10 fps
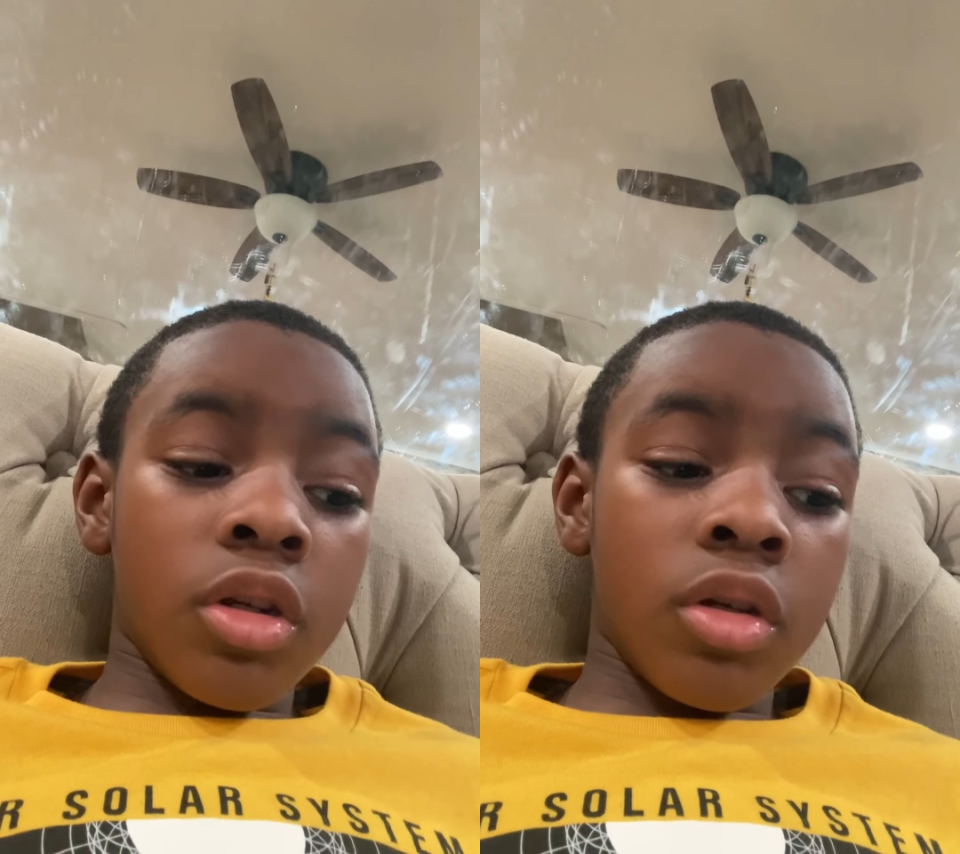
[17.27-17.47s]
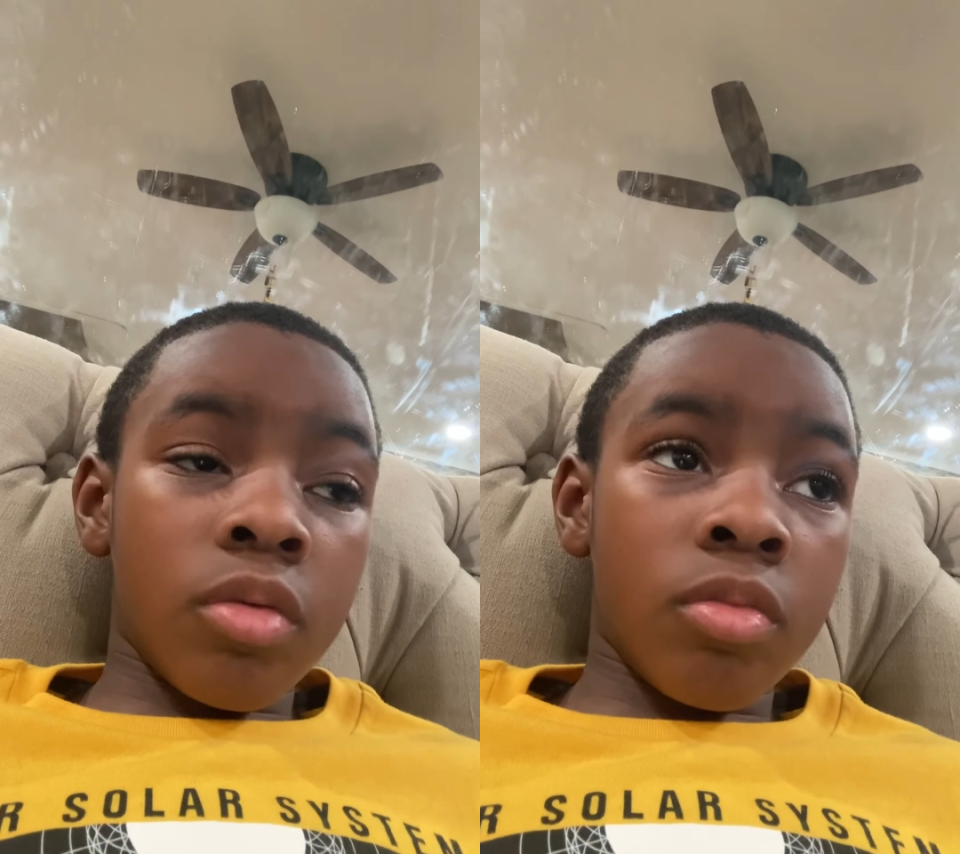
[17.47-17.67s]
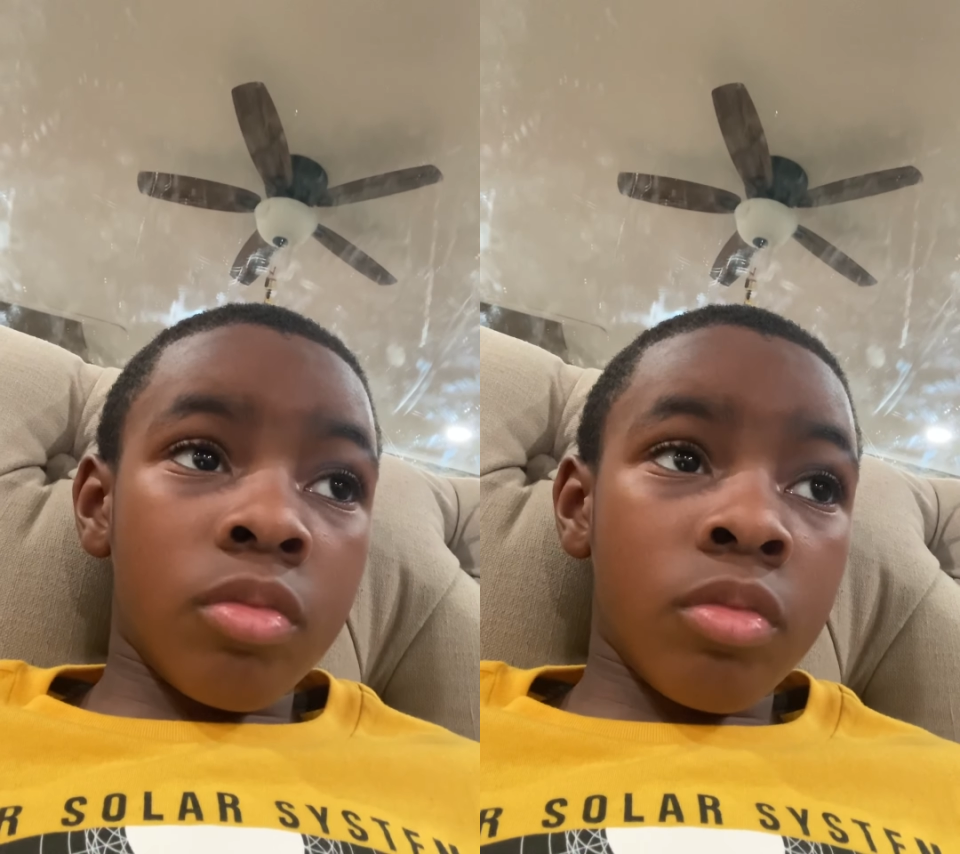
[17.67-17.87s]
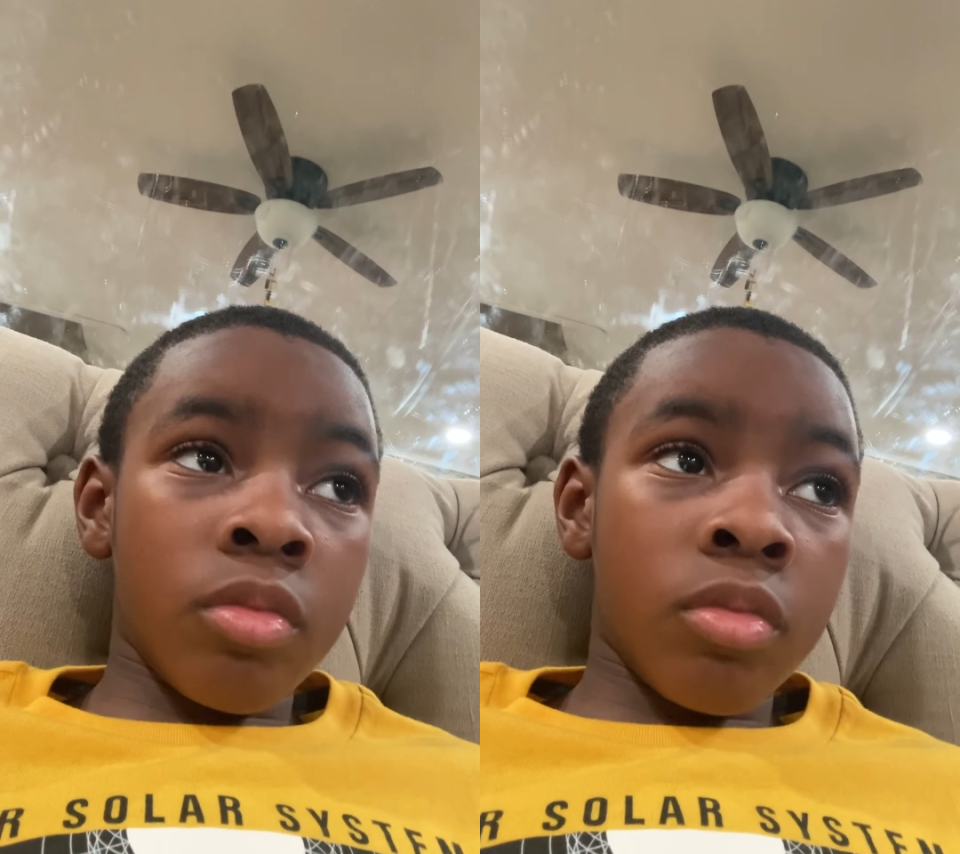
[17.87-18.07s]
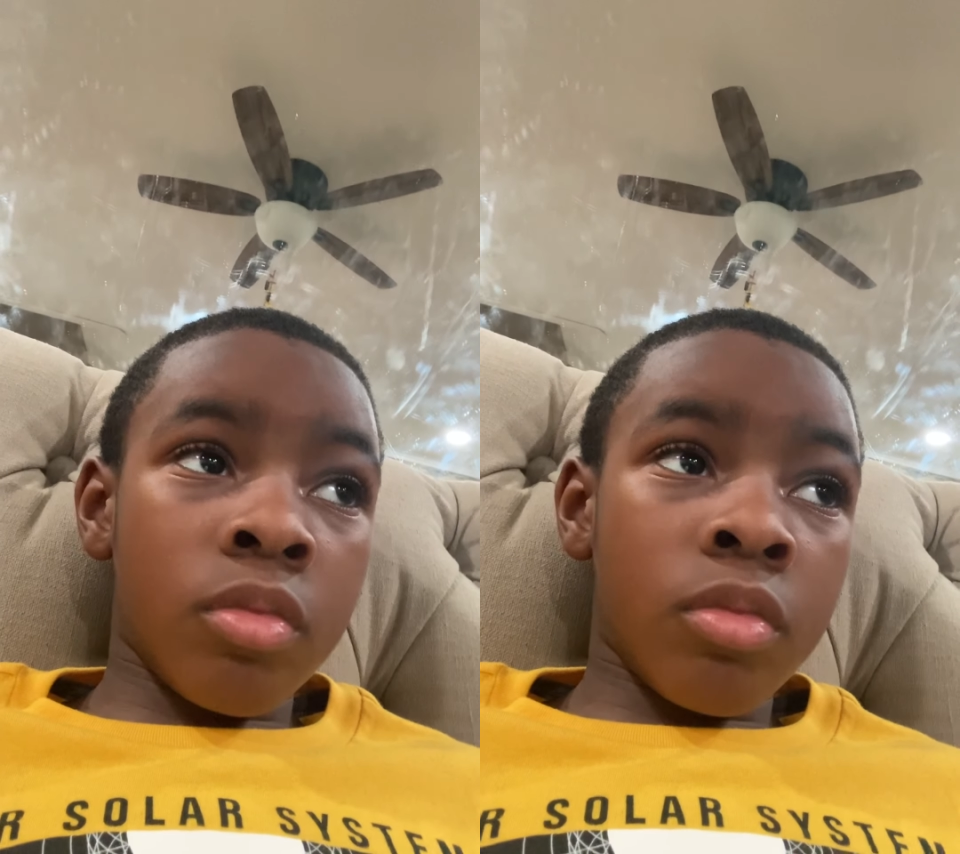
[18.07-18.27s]
it.
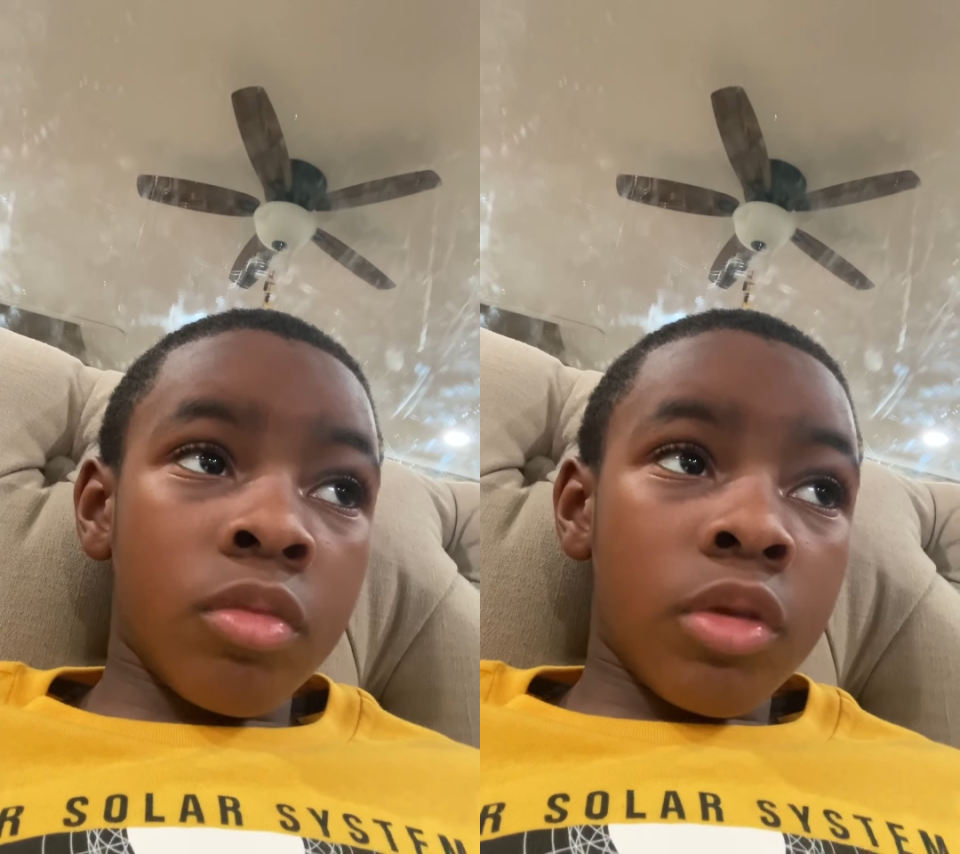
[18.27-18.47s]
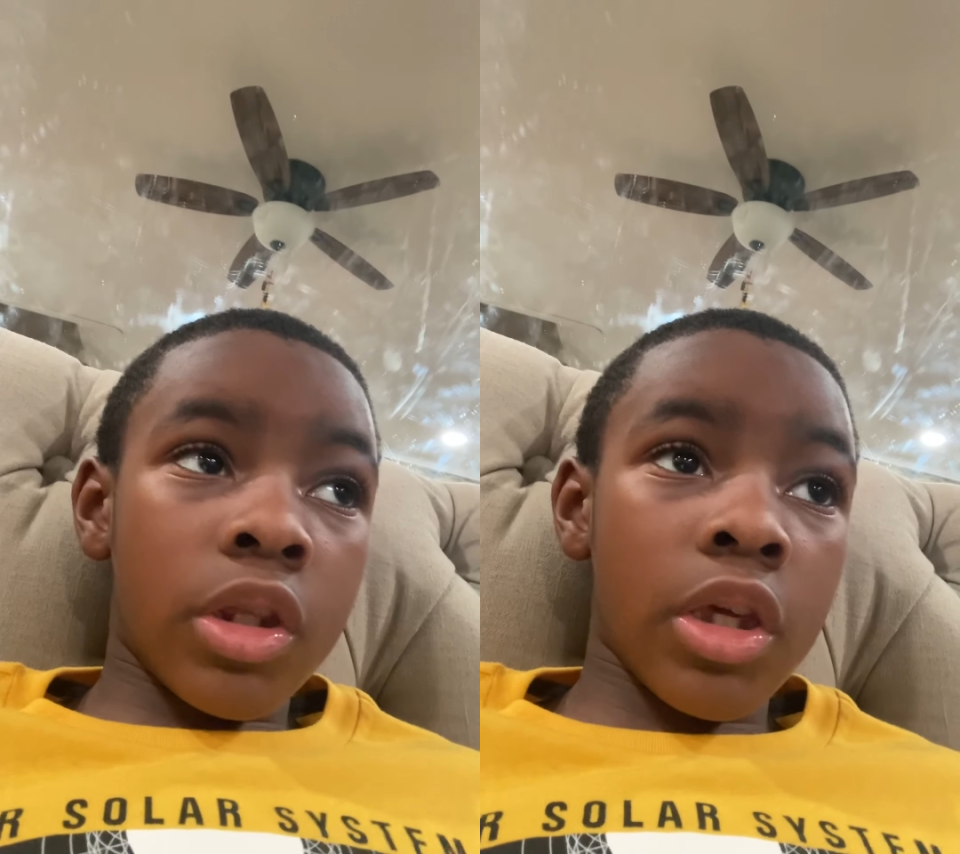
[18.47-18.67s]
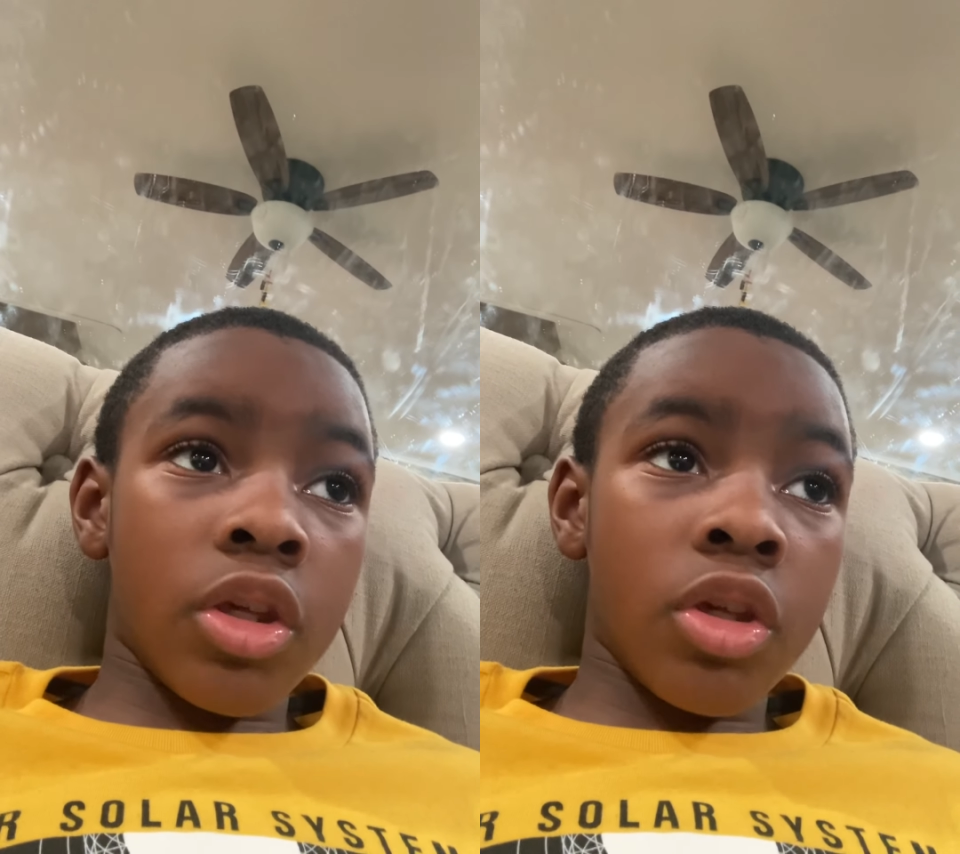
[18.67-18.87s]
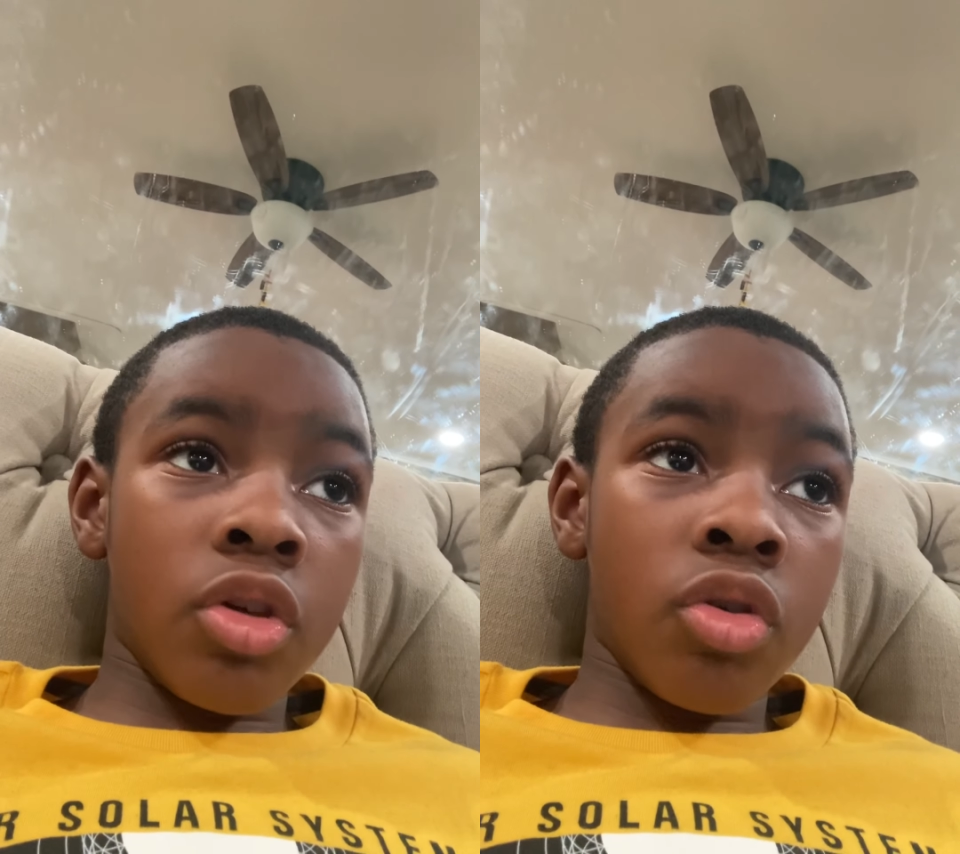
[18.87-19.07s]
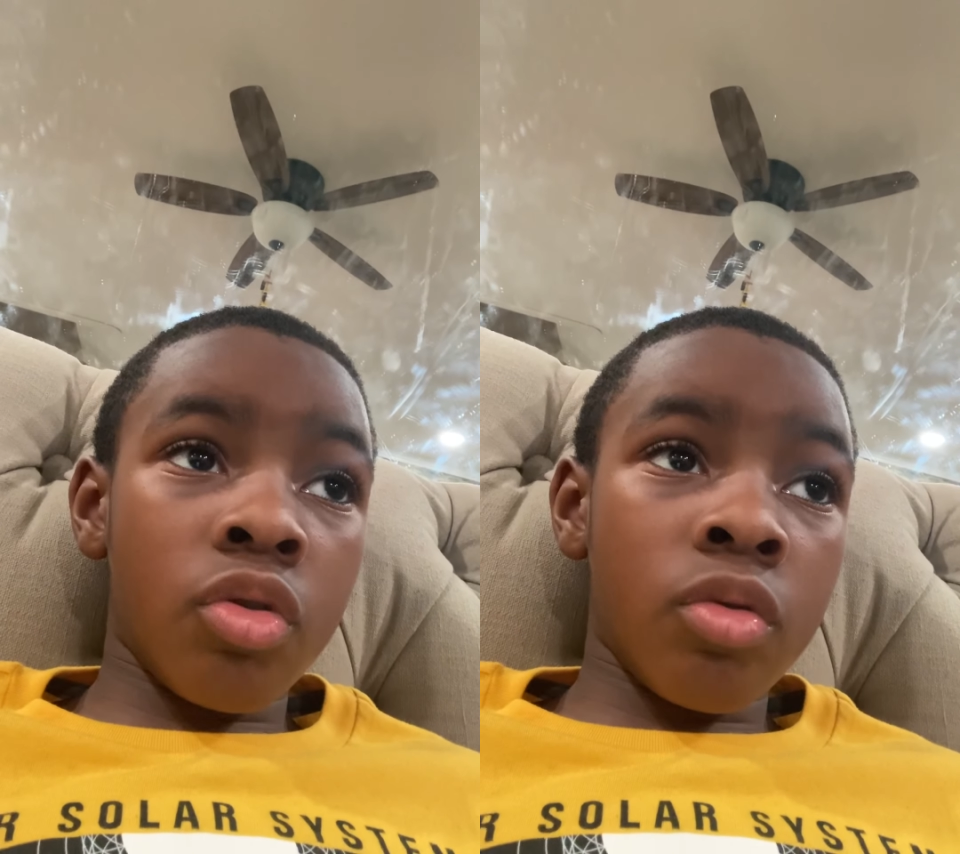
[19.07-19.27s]
Thank
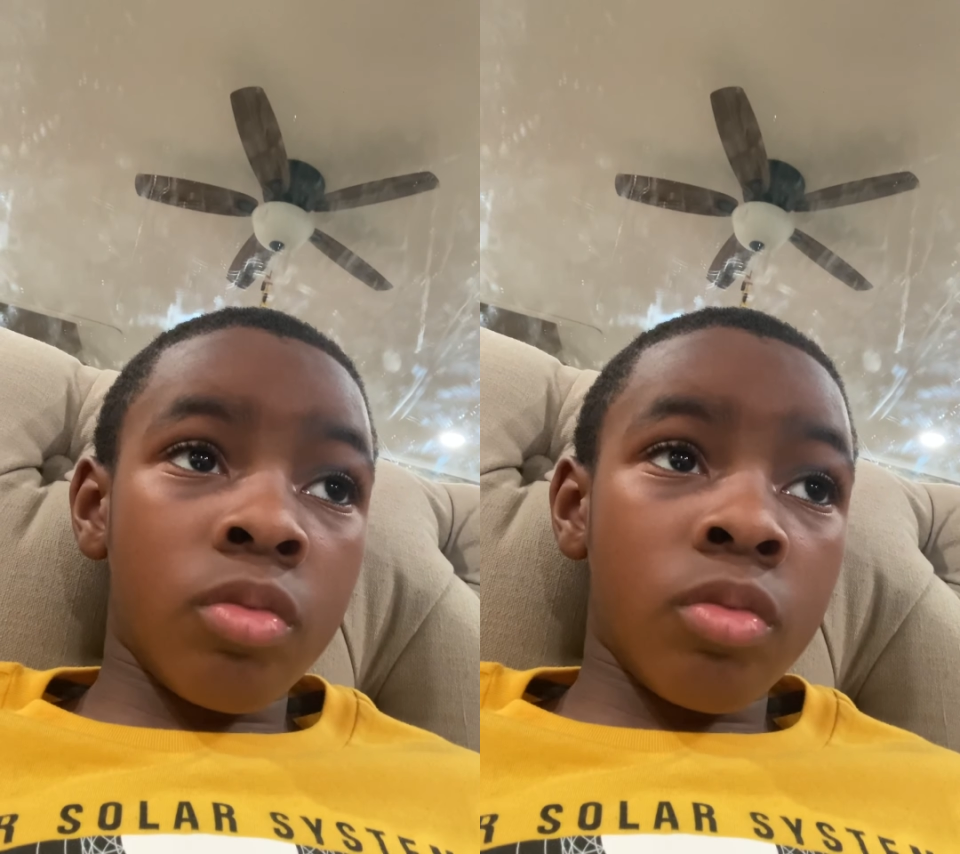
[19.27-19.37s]
you.